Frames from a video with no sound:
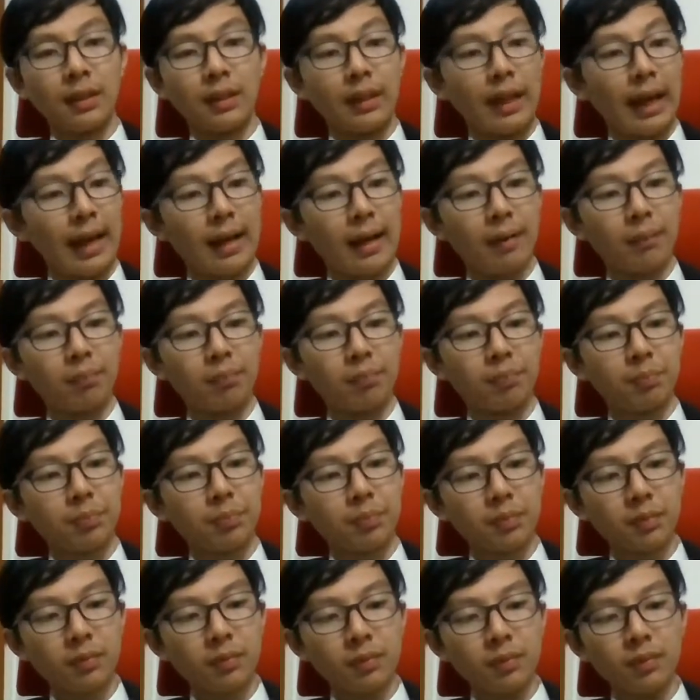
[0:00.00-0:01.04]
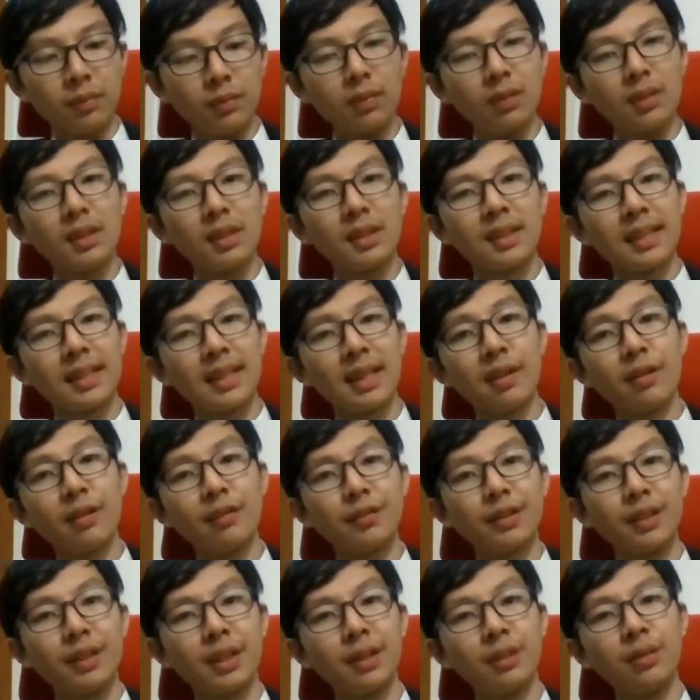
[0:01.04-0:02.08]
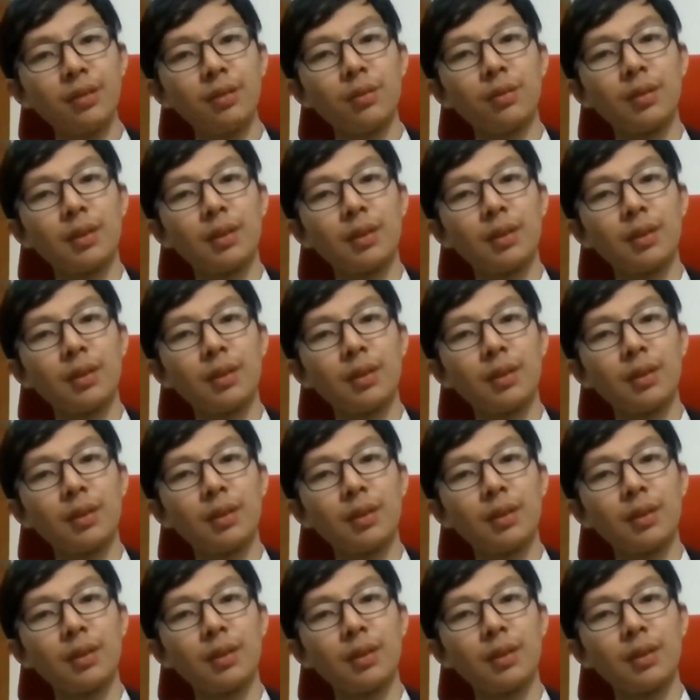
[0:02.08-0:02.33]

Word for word: Um, 10 out of 10.